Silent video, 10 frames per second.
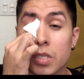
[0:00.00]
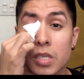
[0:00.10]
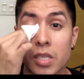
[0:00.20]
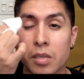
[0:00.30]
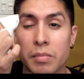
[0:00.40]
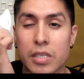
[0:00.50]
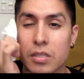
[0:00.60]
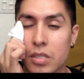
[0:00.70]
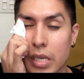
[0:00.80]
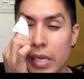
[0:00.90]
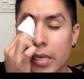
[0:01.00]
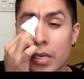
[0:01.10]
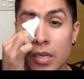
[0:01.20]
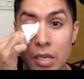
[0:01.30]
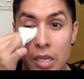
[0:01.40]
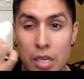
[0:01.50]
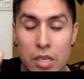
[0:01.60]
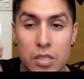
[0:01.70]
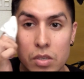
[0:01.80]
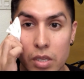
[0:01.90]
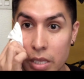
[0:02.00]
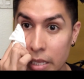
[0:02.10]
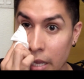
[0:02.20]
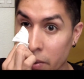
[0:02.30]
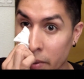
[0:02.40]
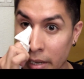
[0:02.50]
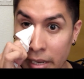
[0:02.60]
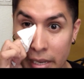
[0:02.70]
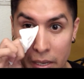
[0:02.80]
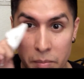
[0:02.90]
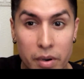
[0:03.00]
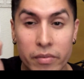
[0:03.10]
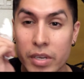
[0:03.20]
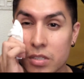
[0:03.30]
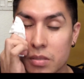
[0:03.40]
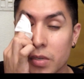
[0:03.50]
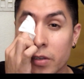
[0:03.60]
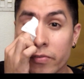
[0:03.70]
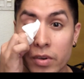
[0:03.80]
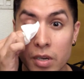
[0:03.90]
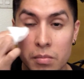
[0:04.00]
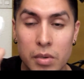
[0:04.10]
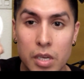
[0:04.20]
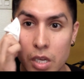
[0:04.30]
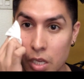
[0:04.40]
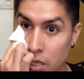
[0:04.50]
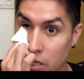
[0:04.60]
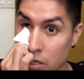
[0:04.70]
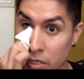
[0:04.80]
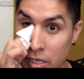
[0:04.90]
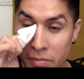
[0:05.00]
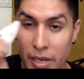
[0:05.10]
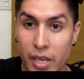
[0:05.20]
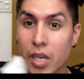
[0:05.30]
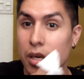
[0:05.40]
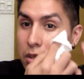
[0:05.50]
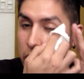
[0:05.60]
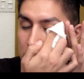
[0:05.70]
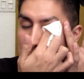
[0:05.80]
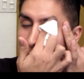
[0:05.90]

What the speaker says: clean my skin. So then that way it prevents me from looking my age.